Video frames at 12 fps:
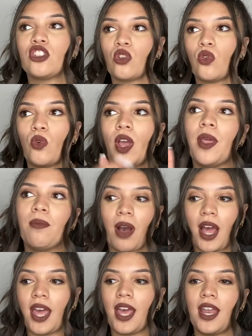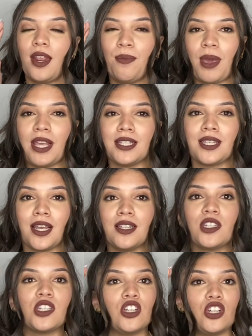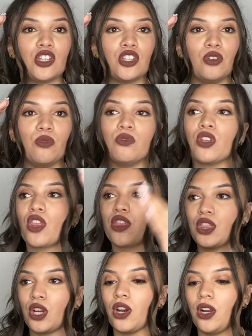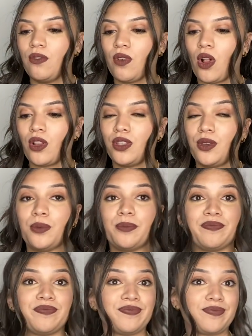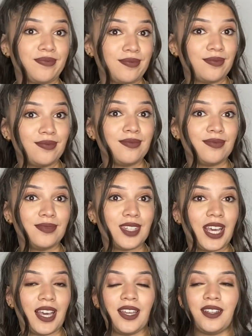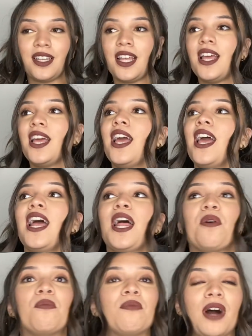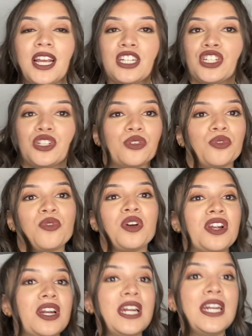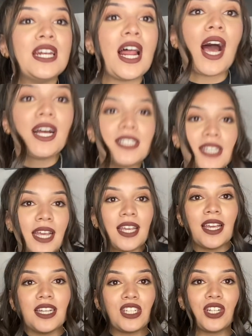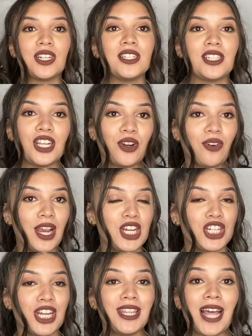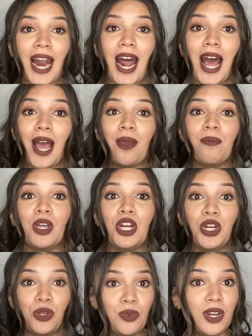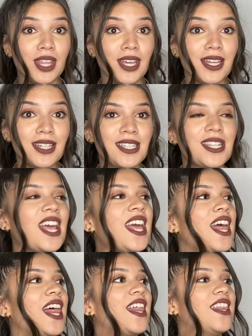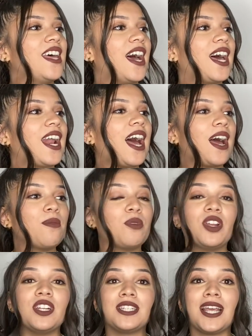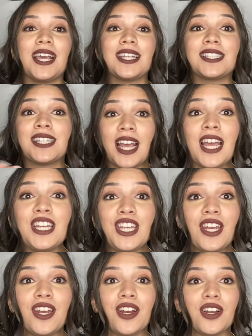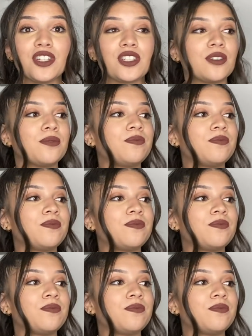So in my head, it made sense to just use 30 volume. Okay? Mind you, not taking into consideration that I'm new to this, that I'm gonna take 10 years